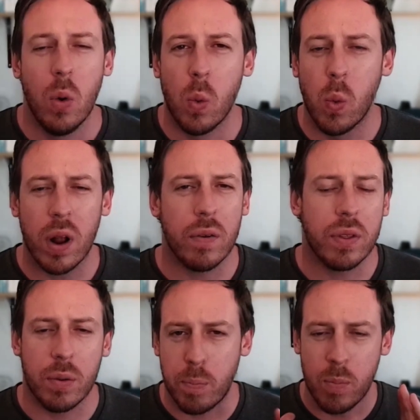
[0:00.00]
One of
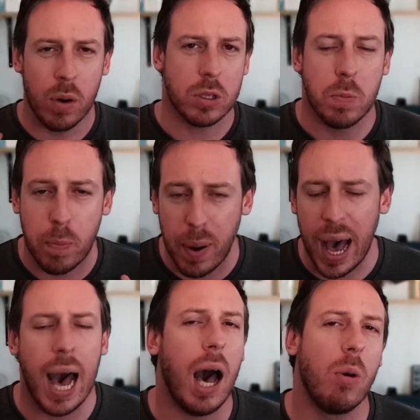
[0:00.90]
the most
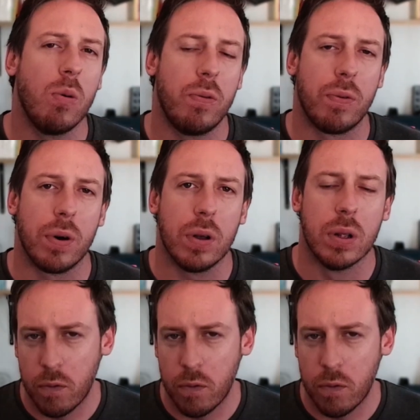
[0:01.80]
powerful